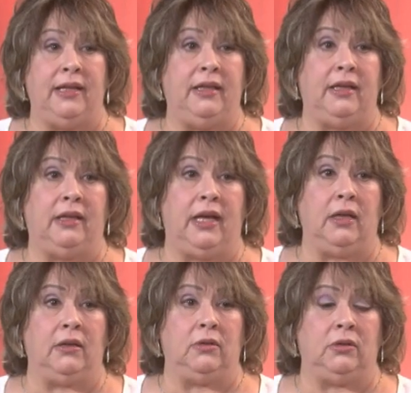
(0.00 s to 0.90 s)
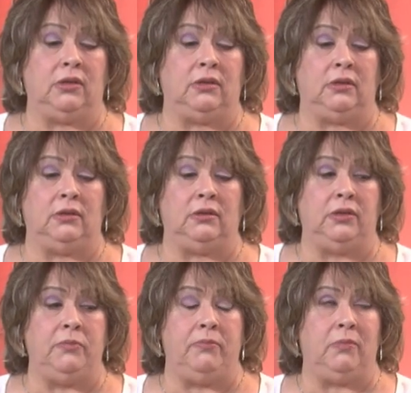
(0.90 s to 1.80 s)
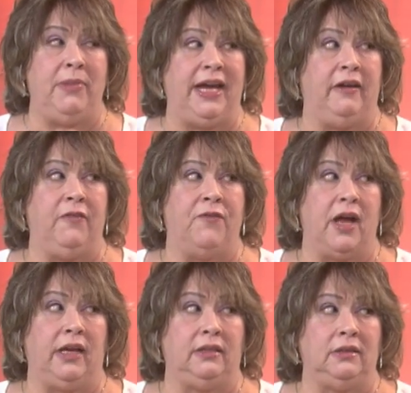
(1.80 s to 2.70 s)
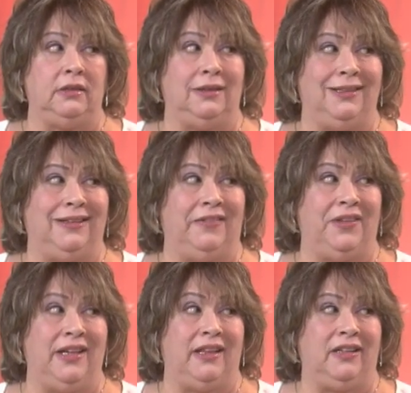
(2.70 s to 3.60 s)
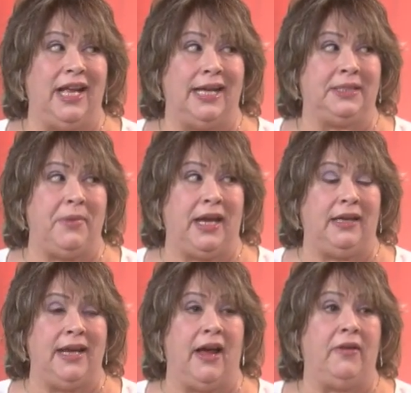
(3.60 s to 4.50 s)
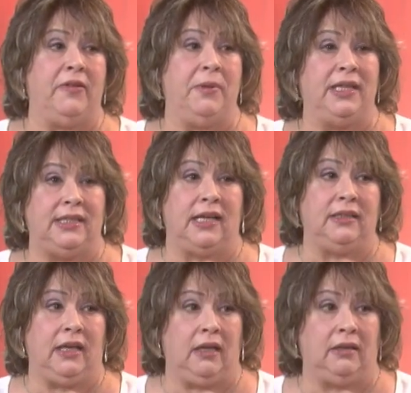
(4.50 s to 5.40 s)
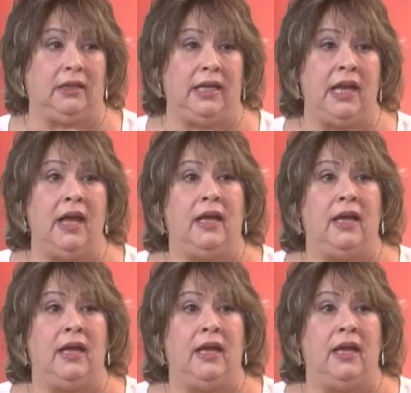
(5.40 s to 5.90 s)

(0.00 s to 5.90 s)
then they're like making fun of another classmate. Sure. Now everybody starts giggling.